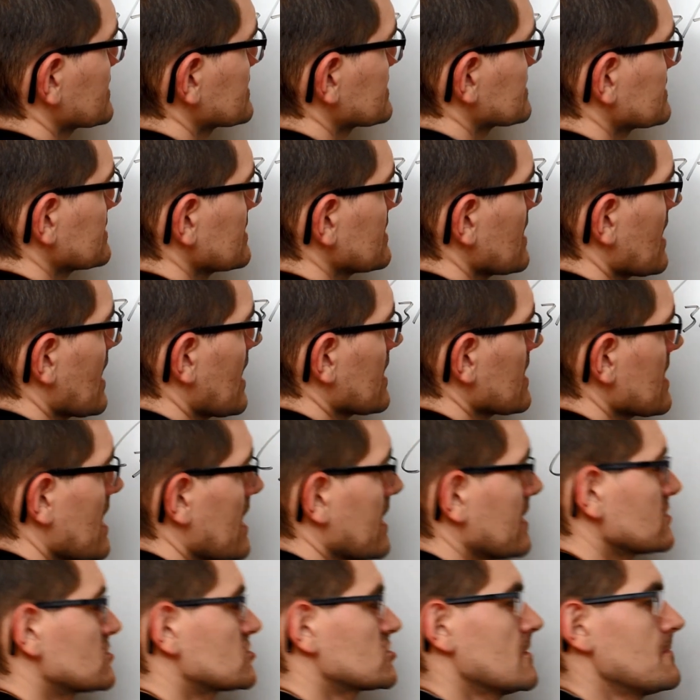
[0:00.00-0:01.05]

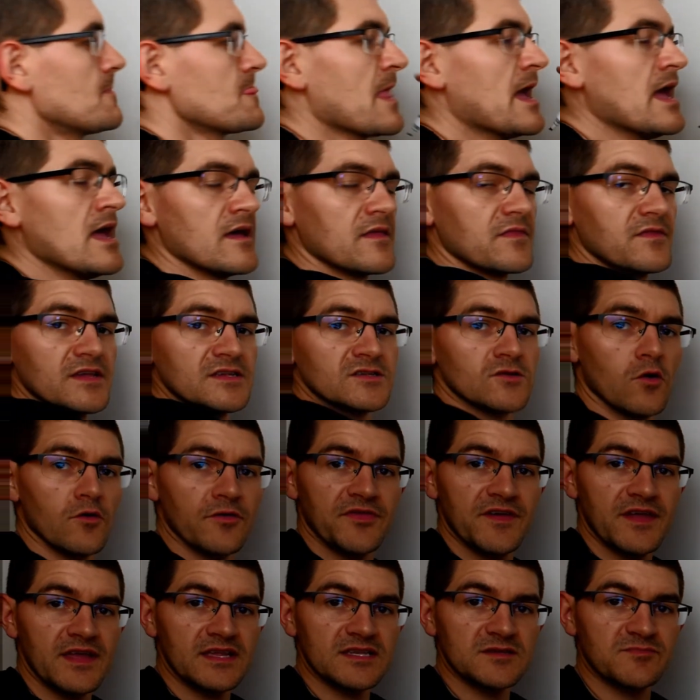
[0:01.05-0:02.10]
CAH. This whole
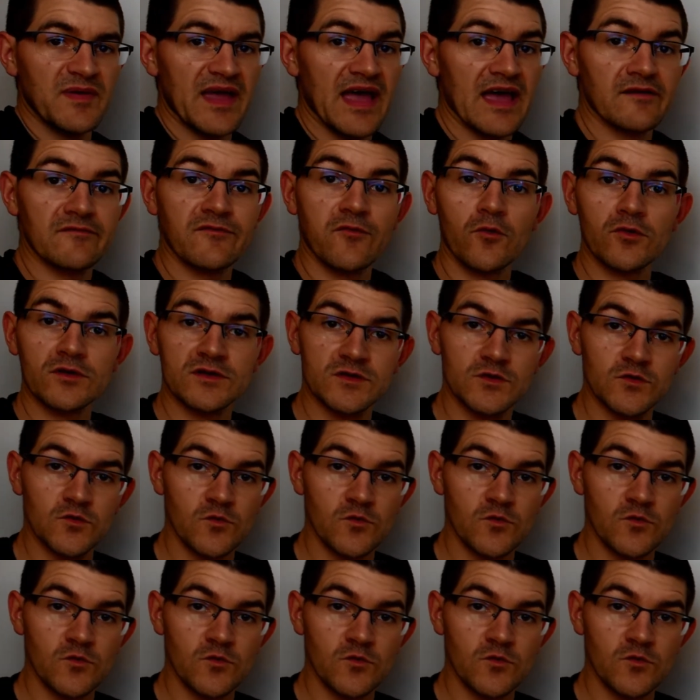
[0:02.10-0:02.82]
thing is bad for 2